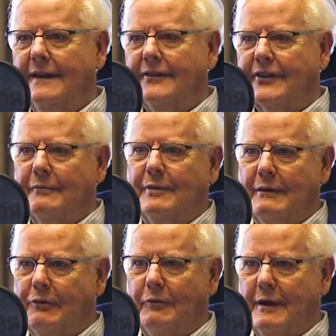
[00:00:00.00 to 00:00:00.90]
Some
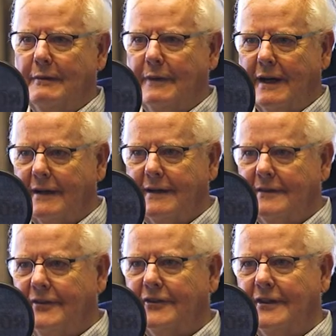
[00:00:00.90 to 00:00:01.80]
people will be
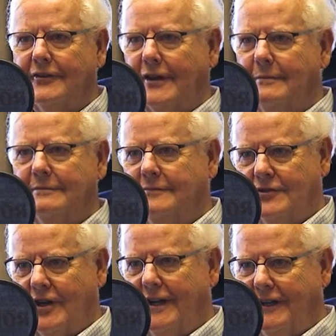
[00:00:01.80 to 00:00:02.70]
Americans and some
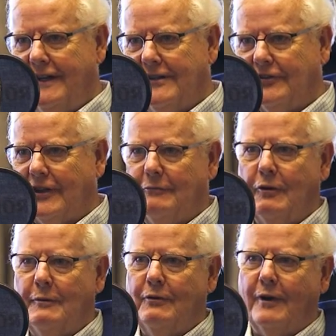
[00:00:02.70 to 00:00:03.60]
Chinese. Some
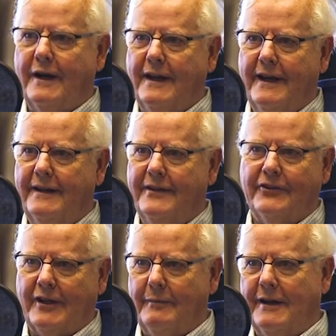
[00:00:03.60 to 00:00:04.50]
will be right handed,
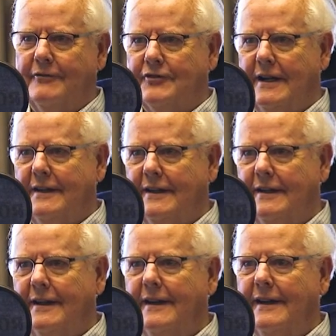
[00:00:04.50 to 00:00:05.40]
some left handed.